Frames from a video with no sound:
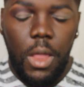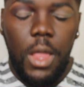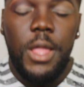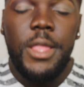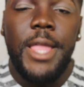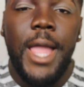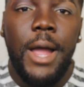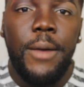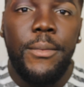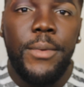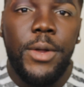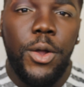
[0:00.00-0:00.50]

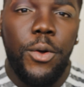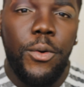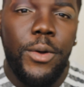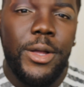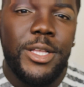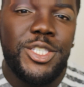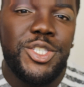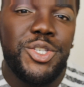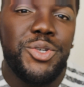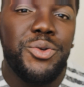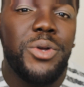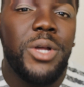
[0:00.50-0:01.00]
Now we're going
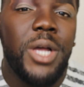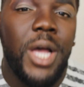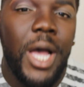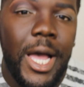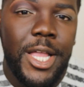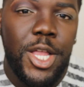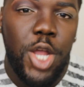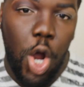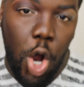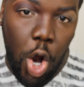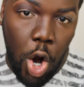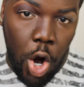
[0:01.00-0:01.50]
to
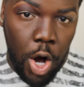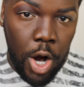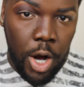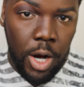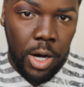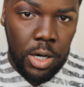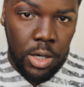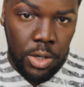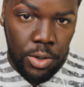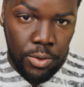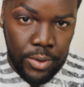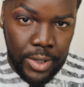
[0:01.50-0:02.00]
cut
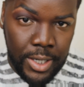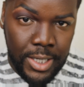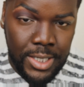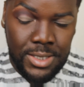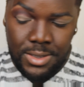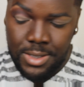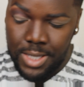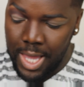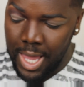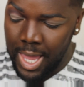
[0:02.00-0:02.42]
our crease.